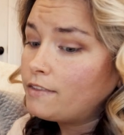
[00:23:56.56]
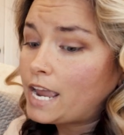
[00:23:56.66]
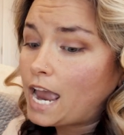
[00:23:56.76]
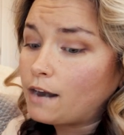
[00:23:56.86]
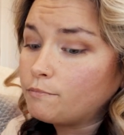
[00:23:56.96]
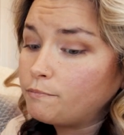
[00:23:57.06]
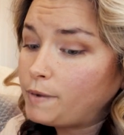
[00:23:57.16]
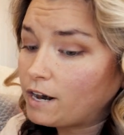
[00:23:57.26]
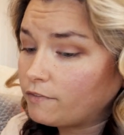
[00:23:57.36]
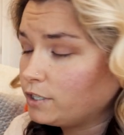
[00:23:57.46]
They had
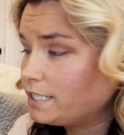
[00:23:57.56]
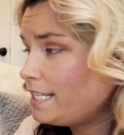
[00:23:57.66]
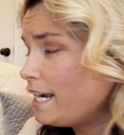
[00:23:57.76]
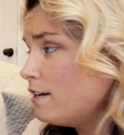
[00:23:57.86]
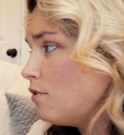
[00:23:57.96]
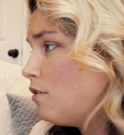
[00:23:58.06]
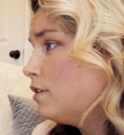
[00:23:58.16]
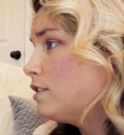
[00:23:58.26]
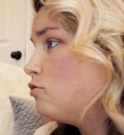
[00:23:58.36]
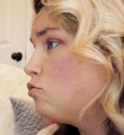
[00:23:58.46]
barefoot
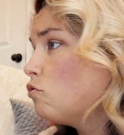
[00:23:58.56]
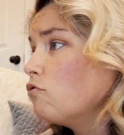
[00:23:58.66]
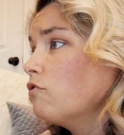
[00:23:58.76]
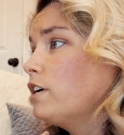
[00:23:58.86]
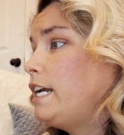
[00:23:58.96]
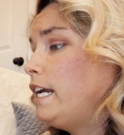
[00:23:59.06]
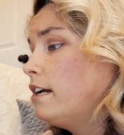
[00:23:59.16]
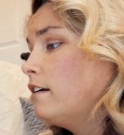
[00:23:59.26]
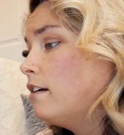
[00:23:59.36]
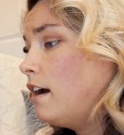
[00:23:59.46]
sandals,
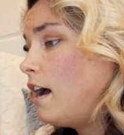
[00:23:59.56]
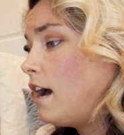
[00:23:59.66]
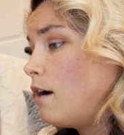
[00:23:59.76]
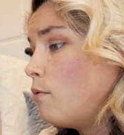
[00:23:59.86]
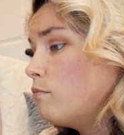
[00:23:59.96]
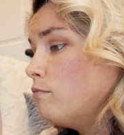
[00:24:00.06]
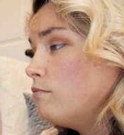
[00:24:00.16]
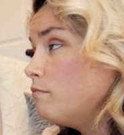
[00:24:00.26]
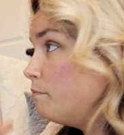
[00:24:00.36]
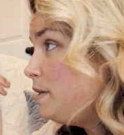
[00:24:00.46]
jewelry, uh,
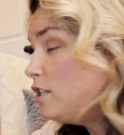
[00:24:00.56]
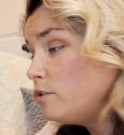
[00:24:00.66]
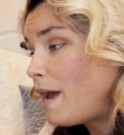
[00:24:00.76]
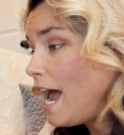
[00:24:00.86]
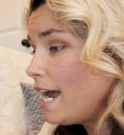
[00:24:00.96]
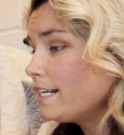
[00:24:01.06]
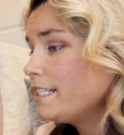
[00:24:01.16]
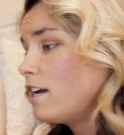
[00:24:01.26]
beach bags.